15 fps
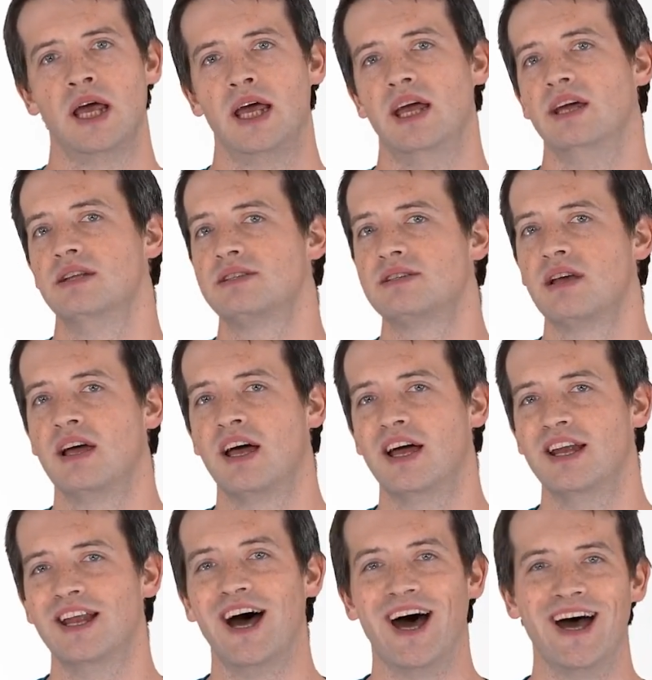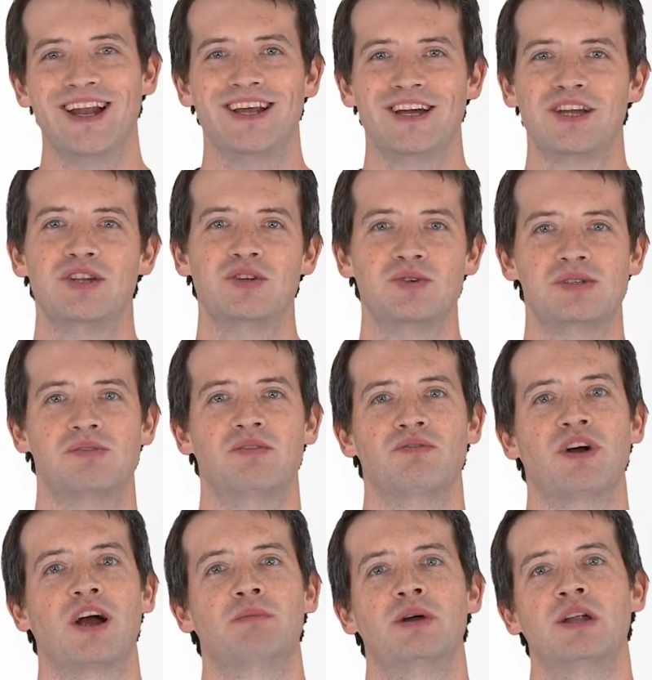It's not a conducive
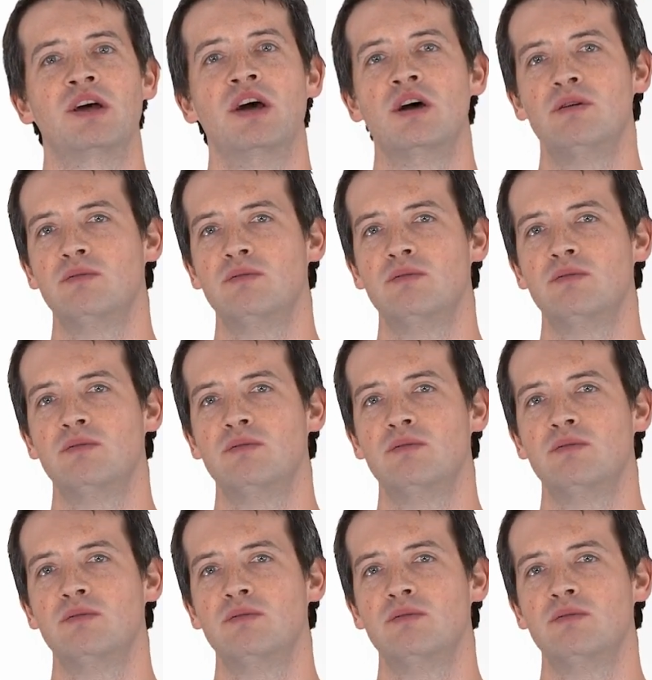environment